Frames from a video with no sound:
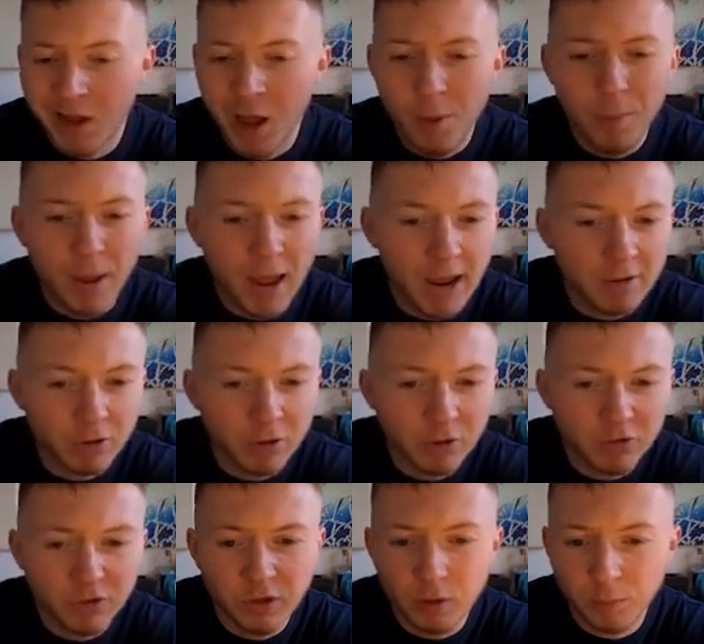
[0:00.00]
parents,
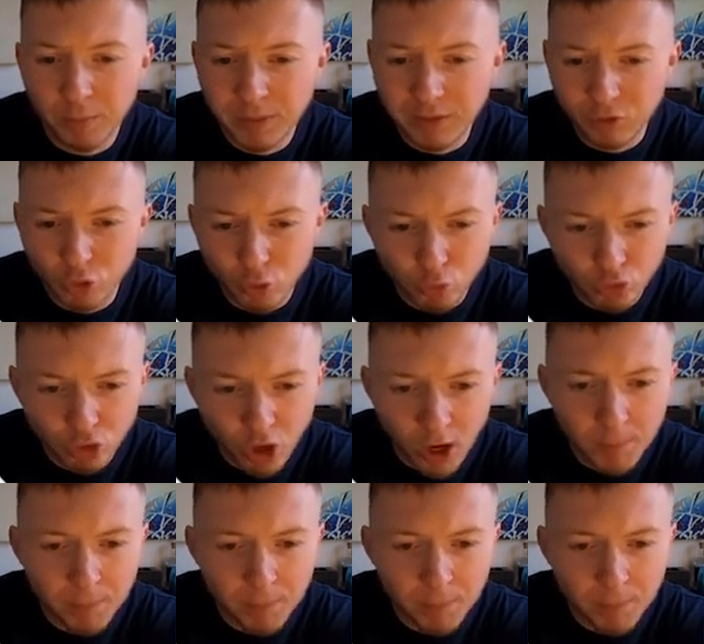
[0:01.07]
it can be new time